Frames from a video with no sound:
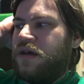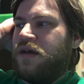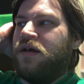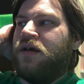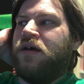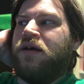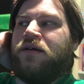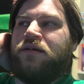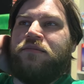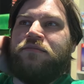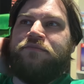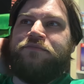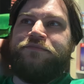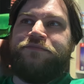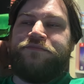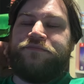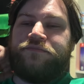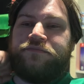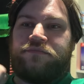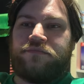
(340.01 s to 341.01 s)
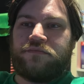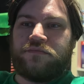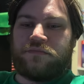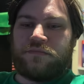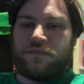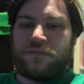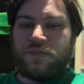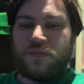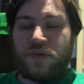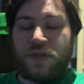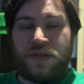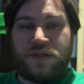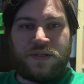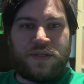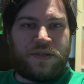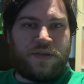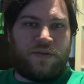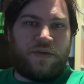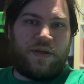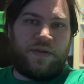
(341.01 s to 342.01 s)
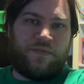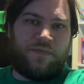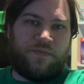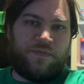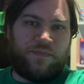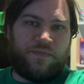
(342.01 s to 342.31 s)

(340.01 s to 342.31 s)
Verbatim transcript: Um, and so I,